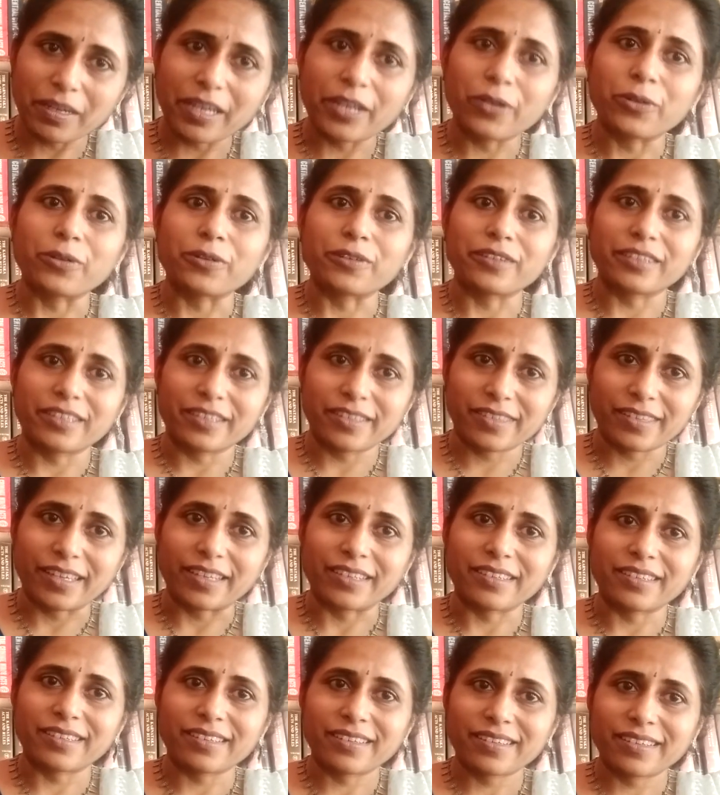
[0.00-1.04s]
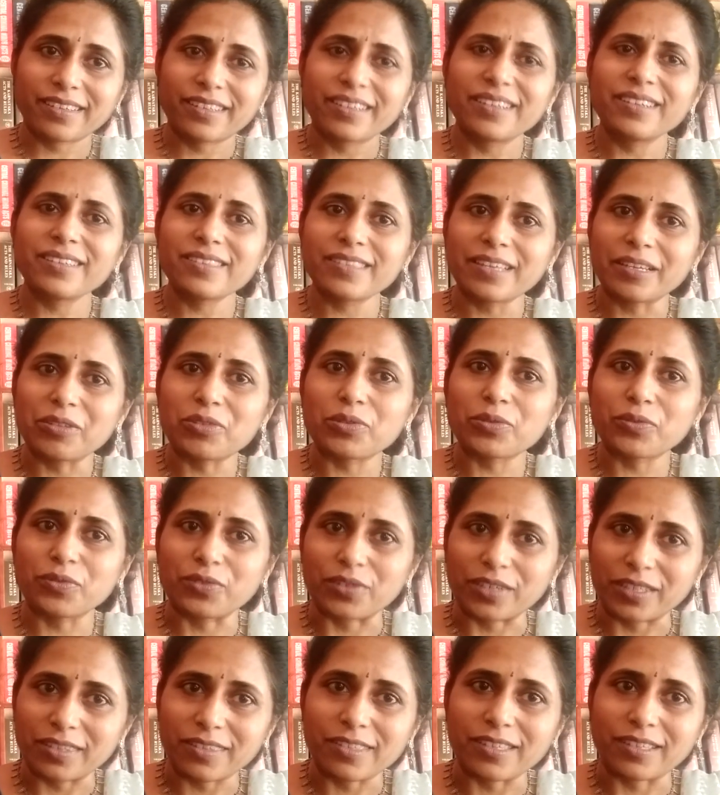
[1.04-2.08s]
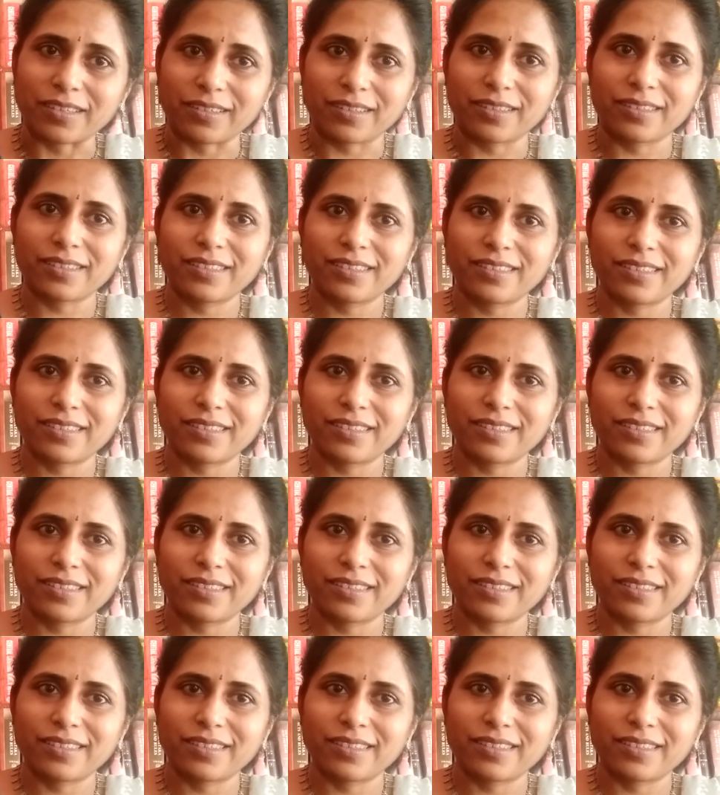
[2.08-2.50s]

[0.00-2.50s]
I already said, a sense of dressing.